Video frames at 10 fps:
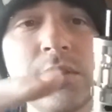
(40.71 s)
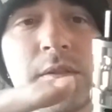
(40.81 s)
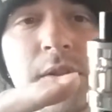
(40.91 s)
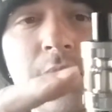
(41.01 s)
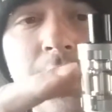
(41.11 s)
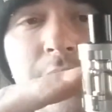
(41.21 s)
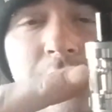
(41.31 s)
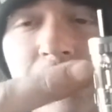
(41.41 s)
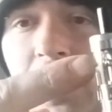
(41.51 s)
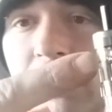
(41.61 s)
Still has a
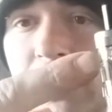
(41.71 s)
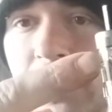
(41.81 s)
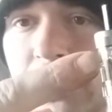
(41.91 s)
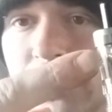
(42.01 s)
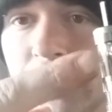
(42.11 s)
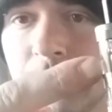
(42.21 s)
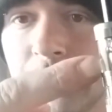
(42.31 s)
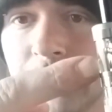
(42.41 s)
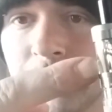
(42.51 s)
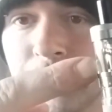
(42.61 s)
510
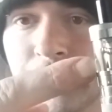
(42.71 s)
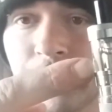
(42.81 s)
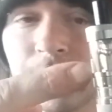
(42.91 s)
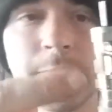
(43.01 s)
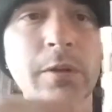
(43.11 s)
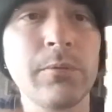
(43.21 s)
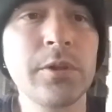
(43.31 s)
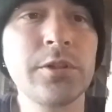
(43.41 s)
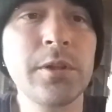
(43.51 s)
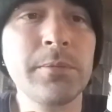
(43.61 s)
chimney,
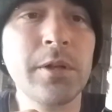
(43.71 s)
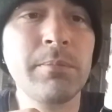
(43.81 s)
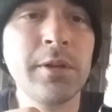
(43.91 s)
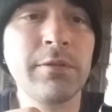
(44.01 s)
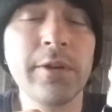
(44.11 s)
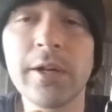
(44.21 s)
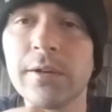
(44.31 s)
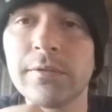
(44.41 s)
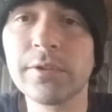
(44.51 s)
which I'm not a big fan of